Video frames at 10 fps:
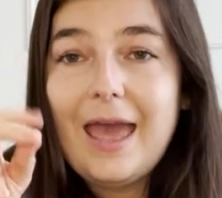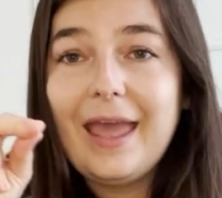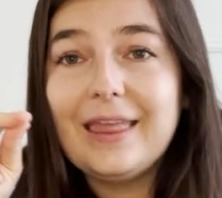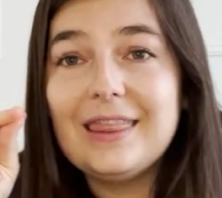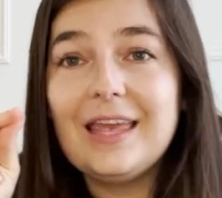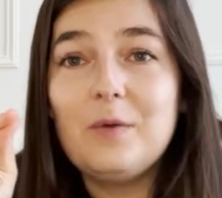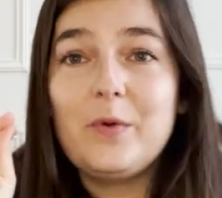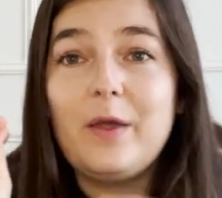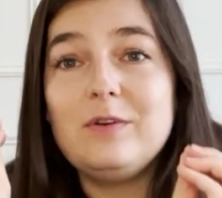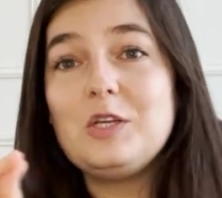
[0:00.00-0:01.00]
and then
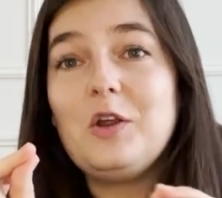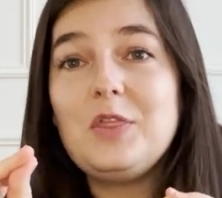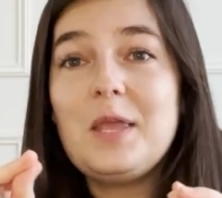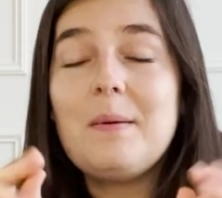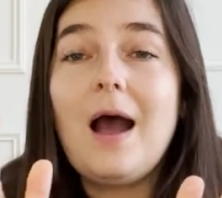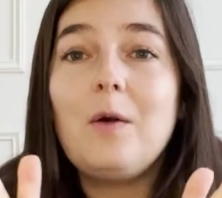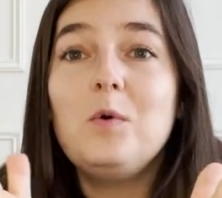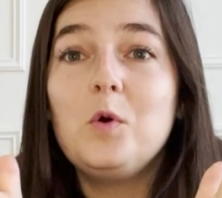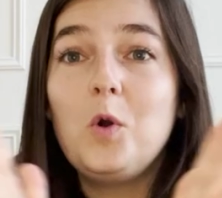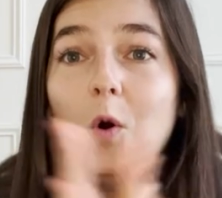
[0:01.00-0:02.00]
when I return them, I
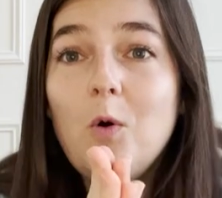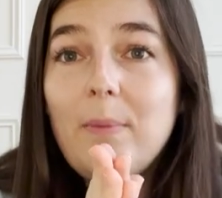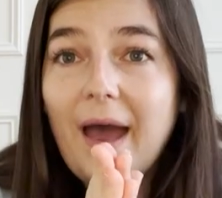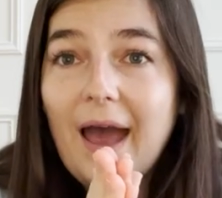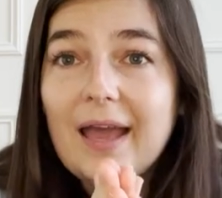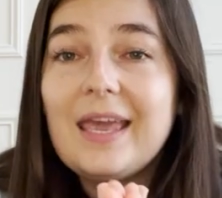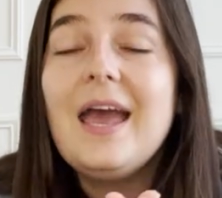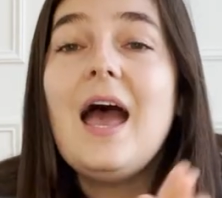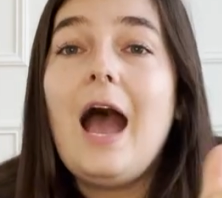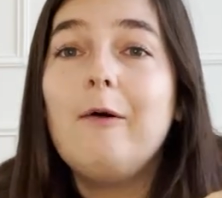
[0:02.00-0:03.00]
will go back
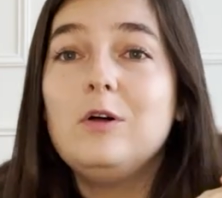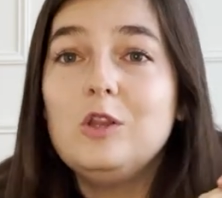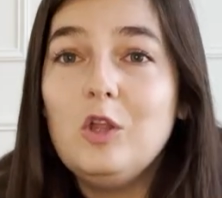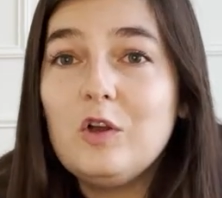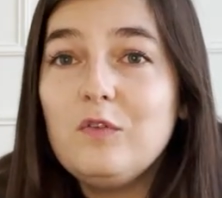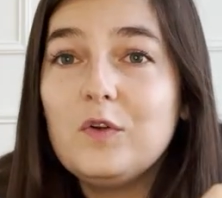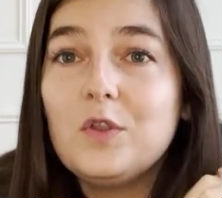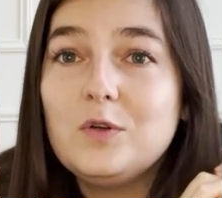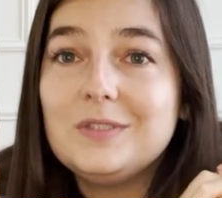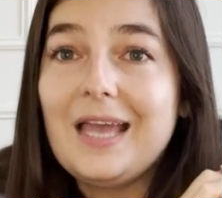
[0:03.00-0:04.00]
I will look for
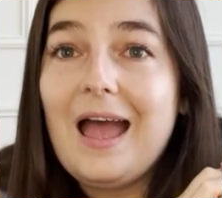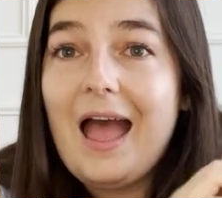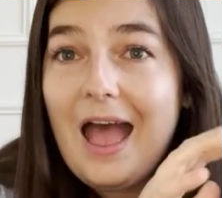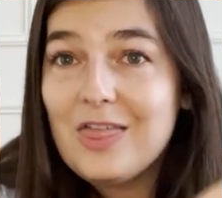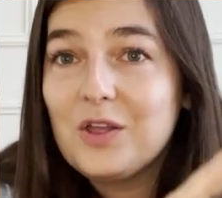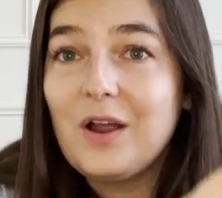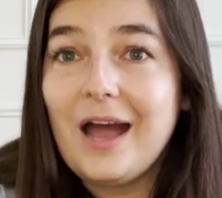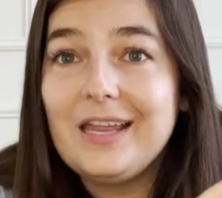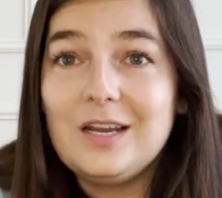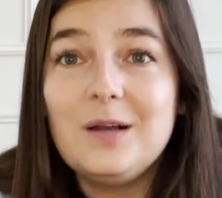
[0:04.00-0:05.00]
those other
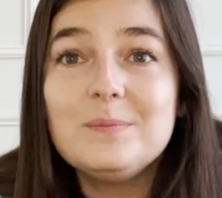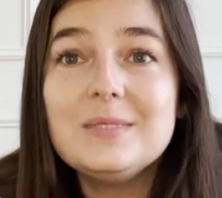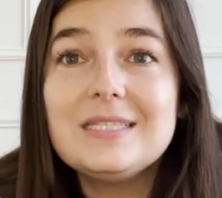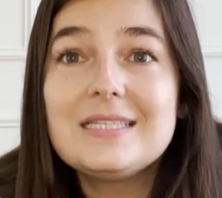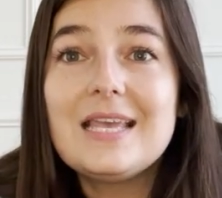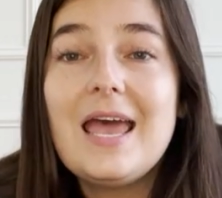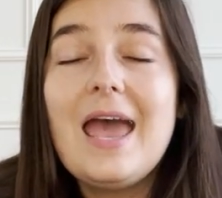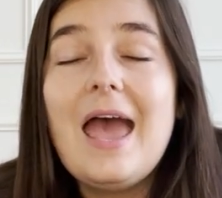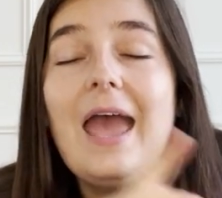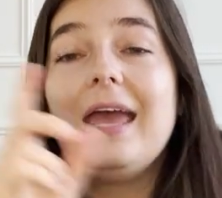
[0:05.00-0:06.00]
items
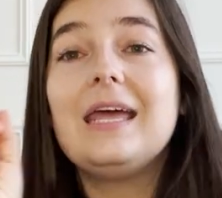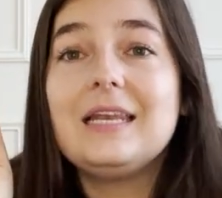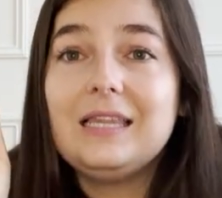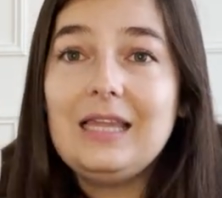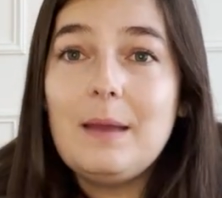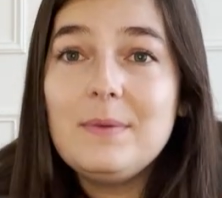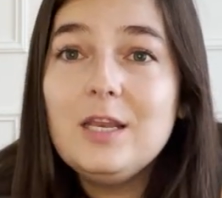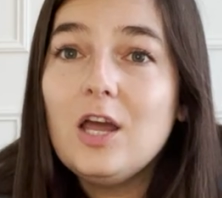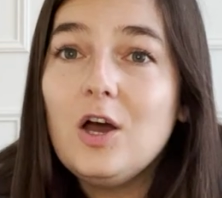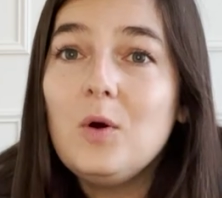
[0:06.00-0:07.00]
and let me
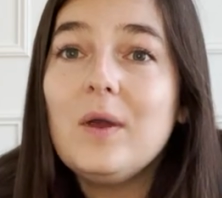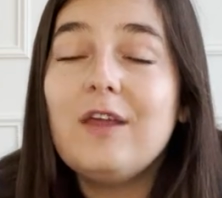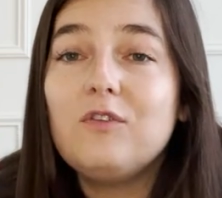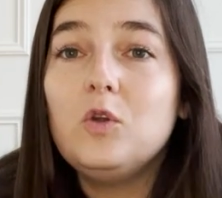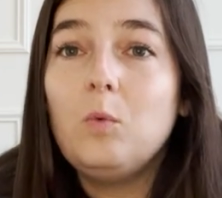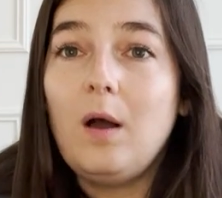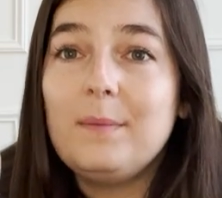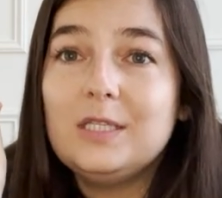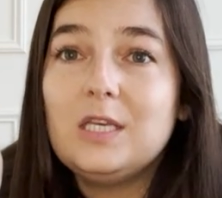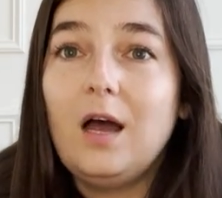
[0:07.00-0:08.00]
know if you want
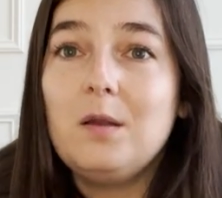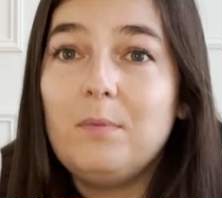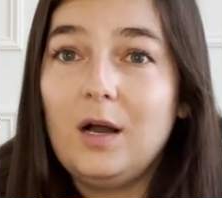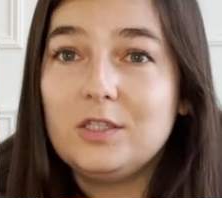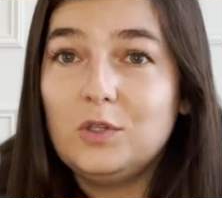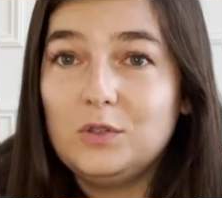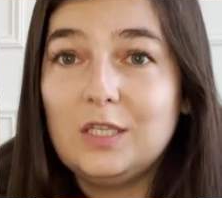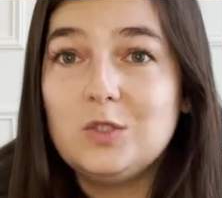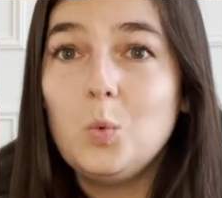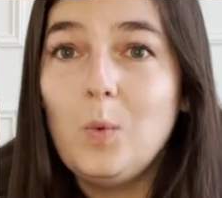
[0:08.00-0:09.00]
me to unbox those
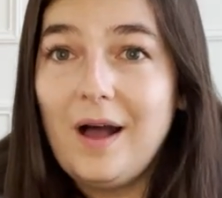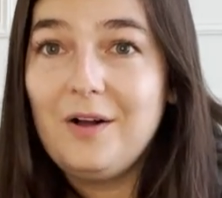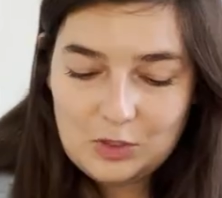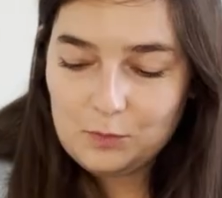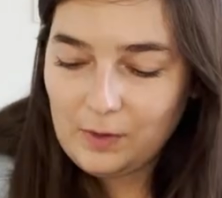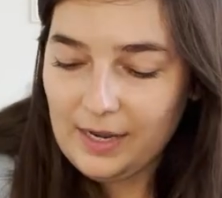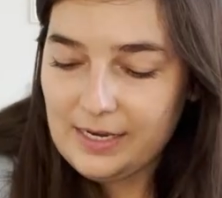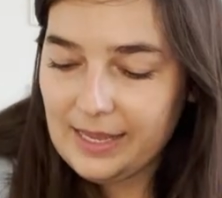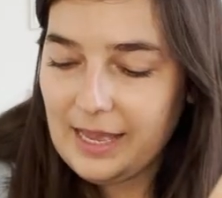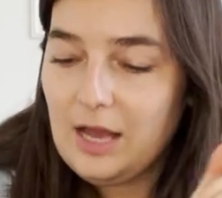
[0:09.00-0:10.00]
as well. So right
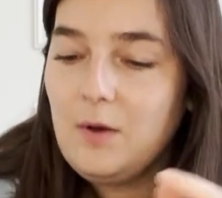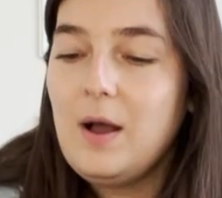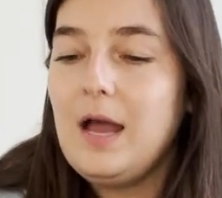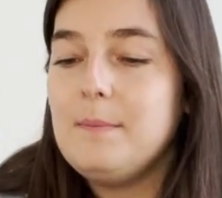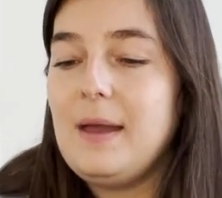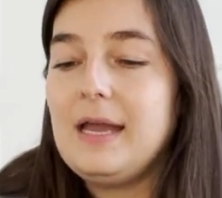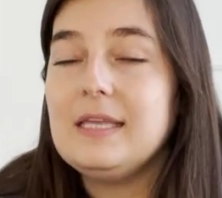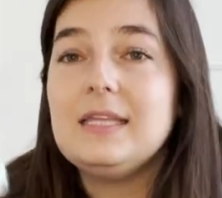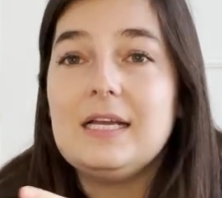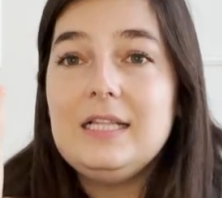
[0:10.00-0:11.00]
now I'm back
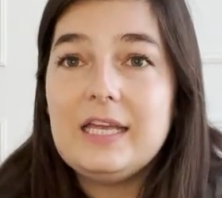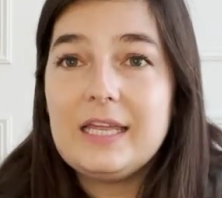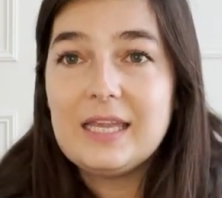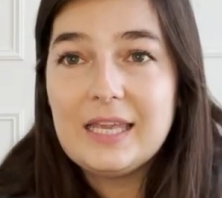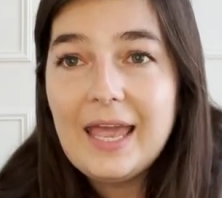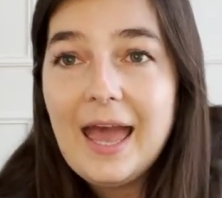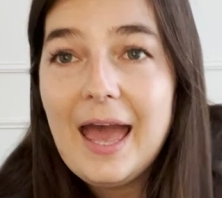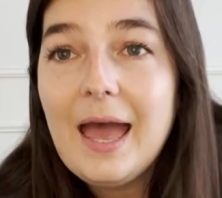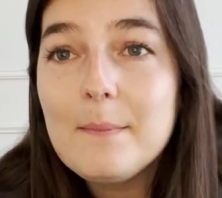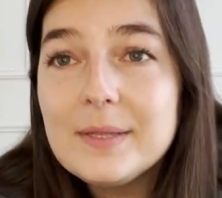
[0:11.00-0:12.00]
at the Clickety
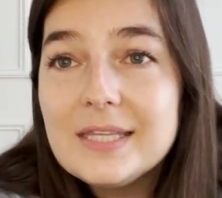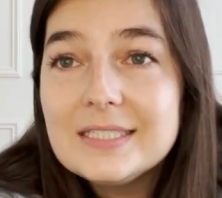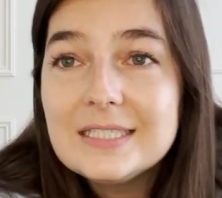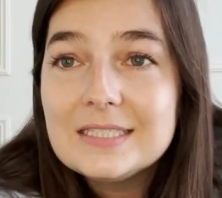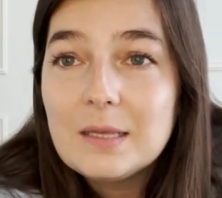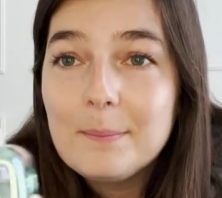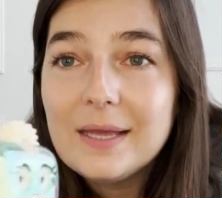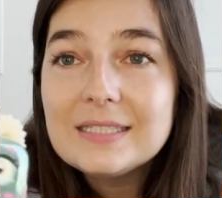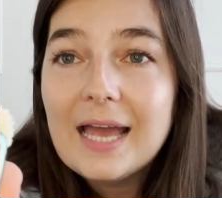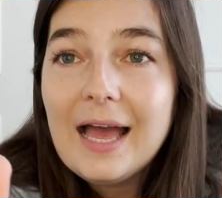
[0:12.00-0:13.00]
Cat, but this is the
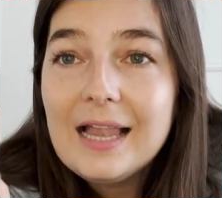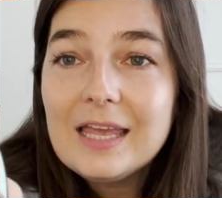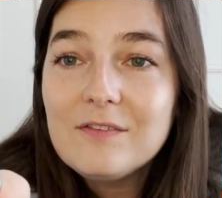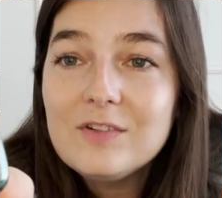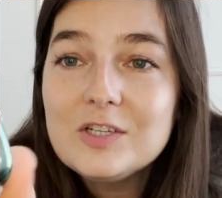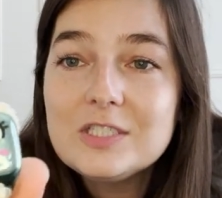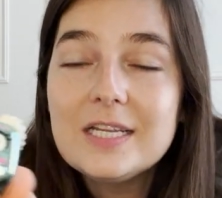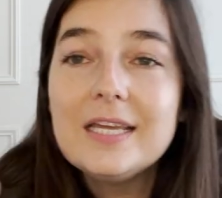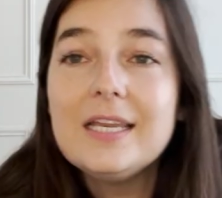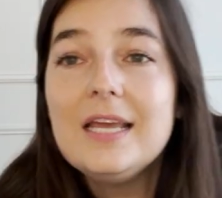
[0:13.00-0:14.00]
metallic
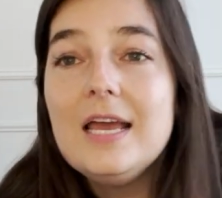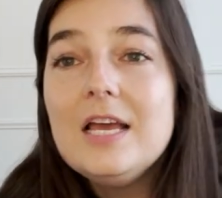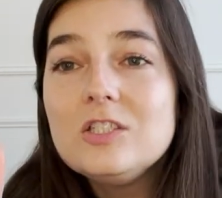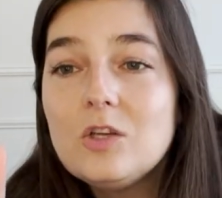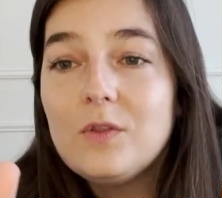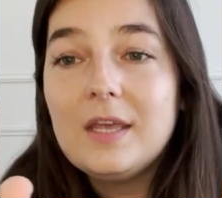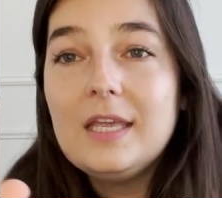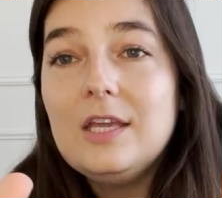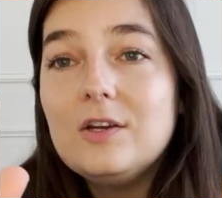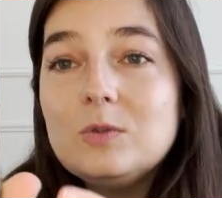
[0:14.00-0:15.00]
version. So the
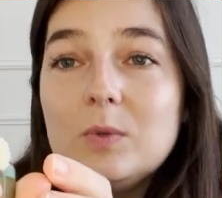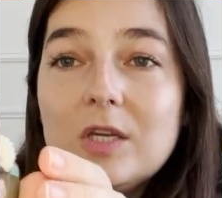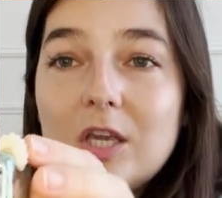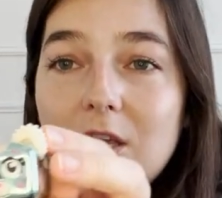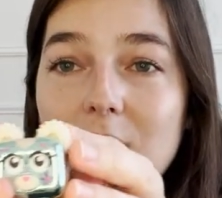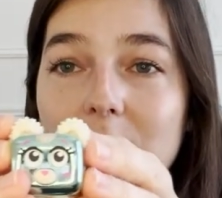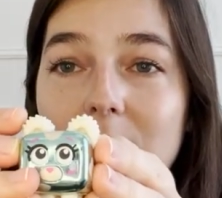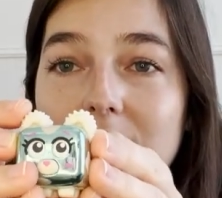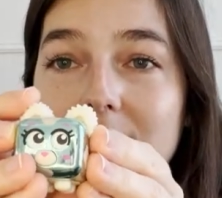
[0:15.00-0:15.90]
ears were cute.